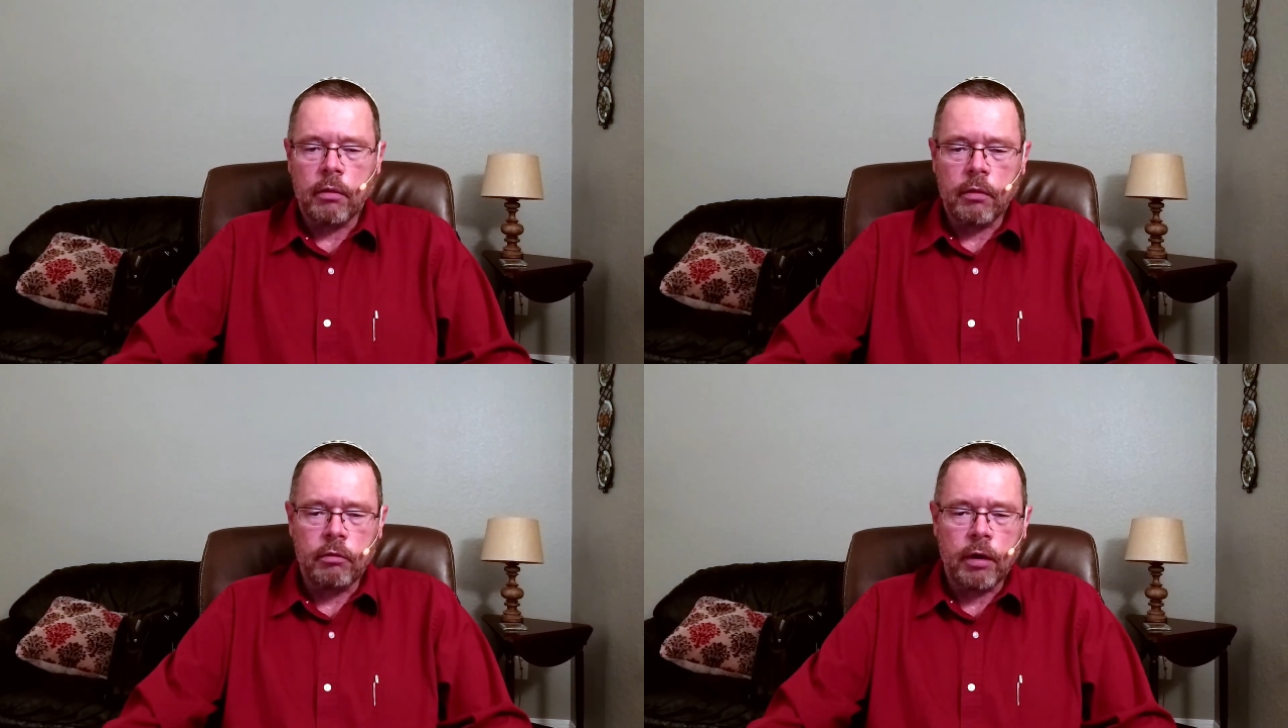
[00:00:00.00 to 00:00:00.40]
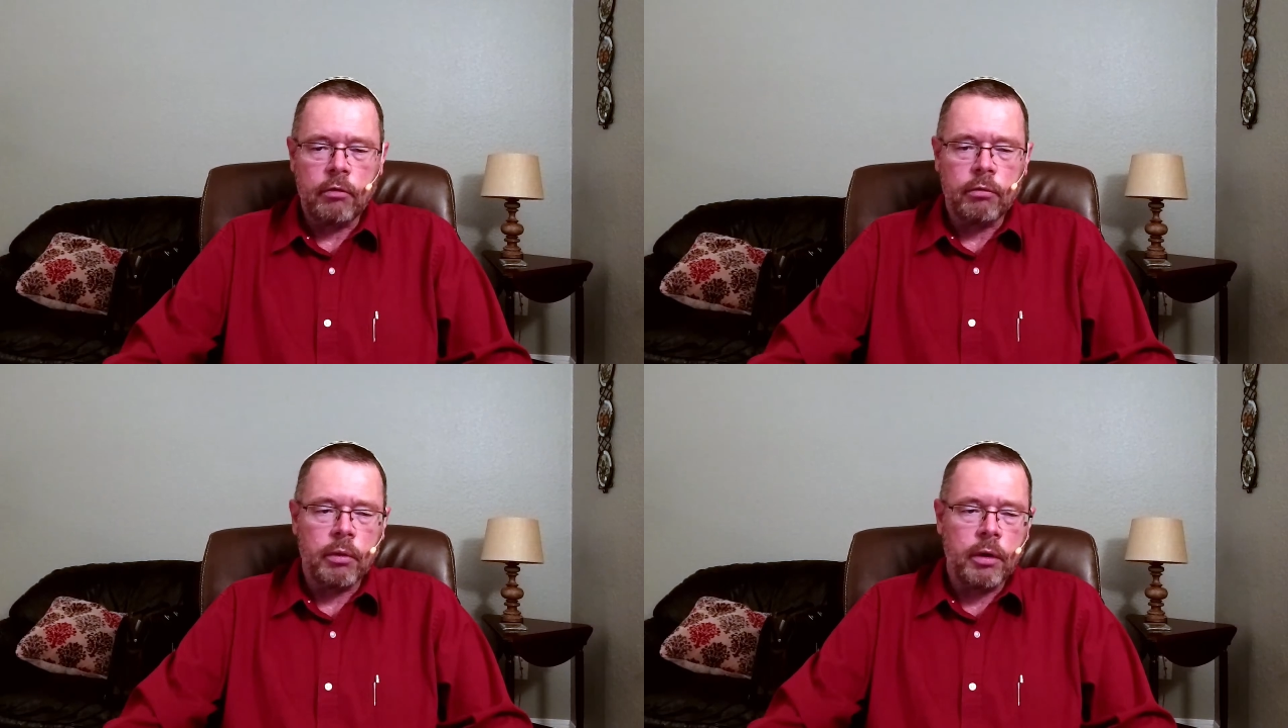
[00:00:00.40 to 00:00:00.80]
the
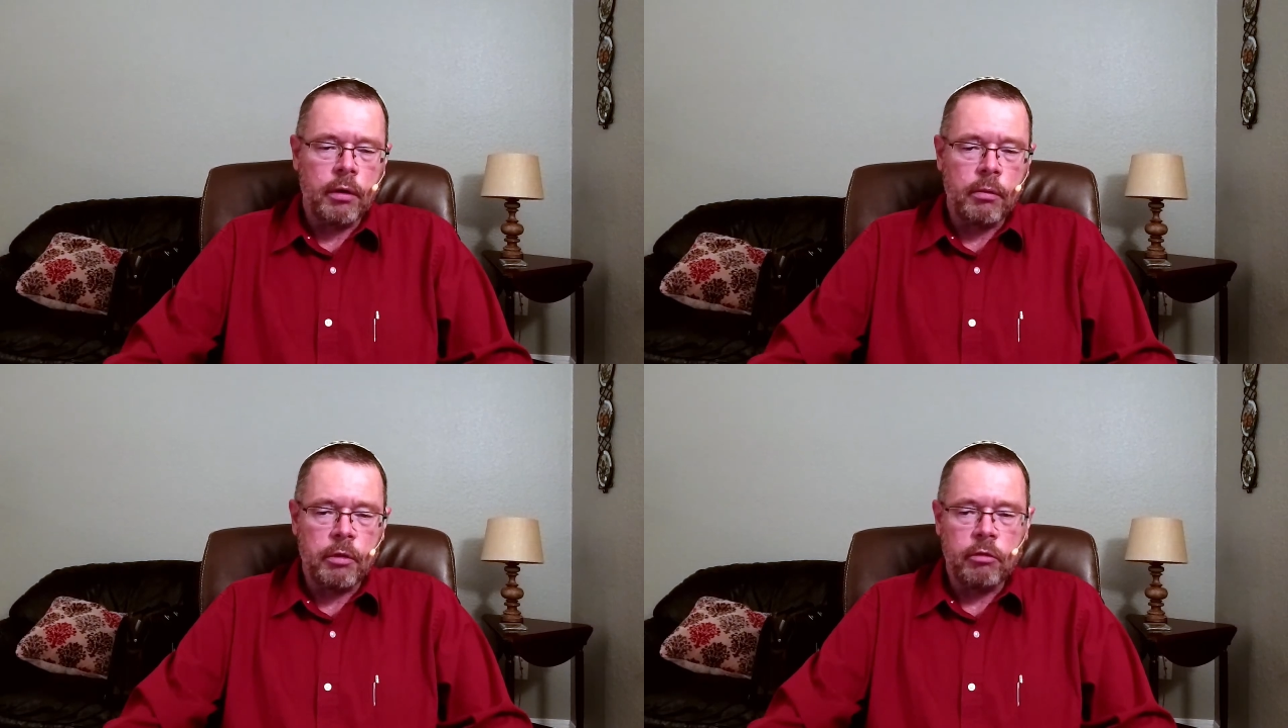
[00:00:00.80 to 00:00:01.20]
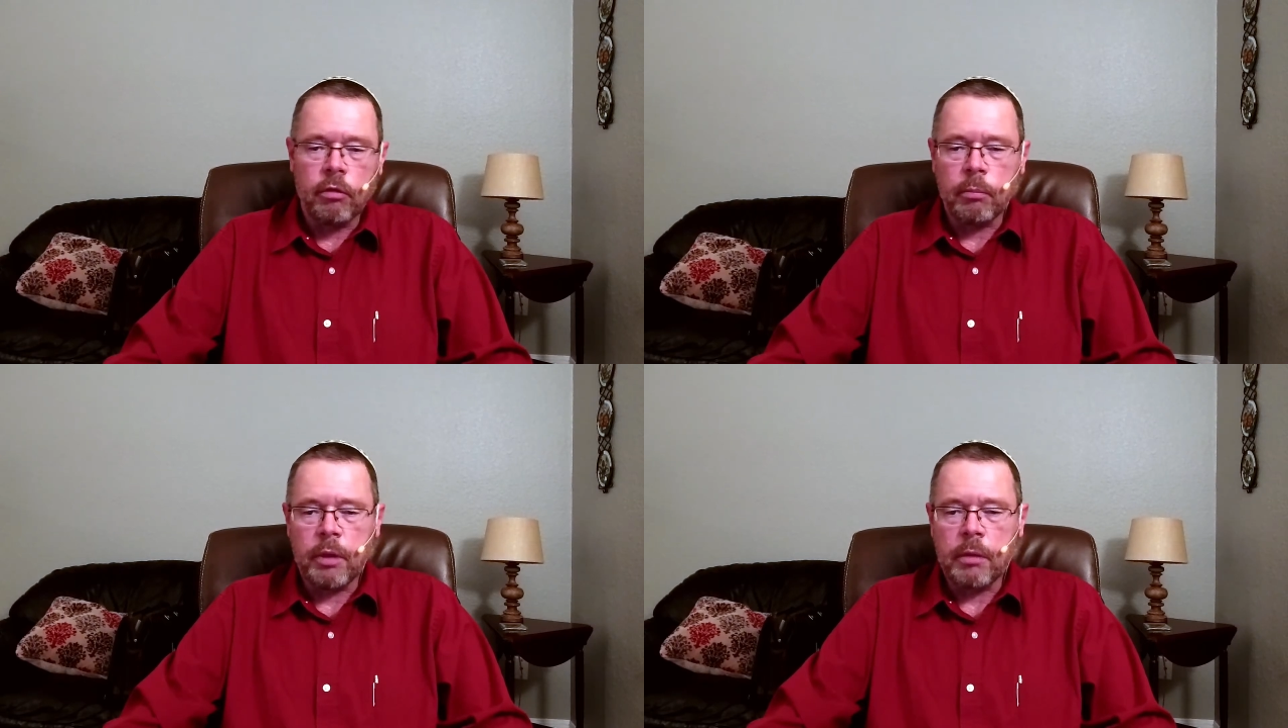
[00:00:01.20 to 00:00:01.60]
sanctuary in the midst
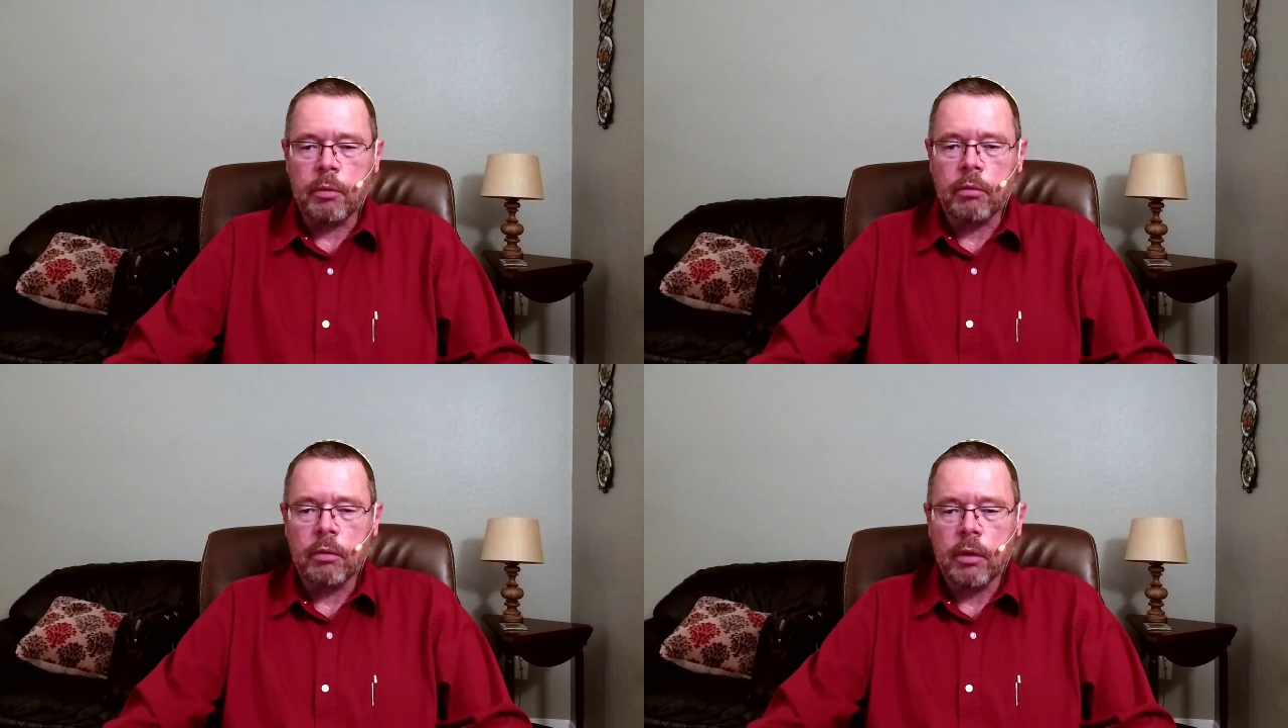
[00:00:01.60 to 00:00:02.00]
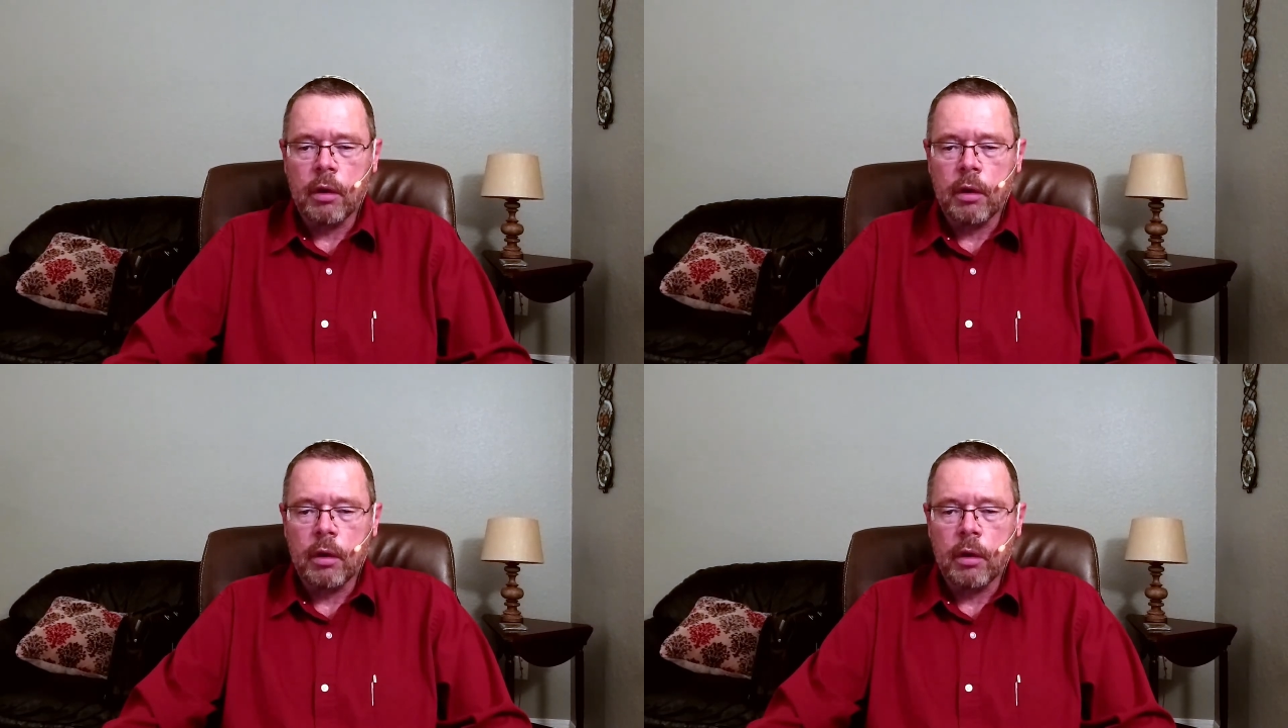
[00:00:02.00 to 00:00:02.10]
of the people.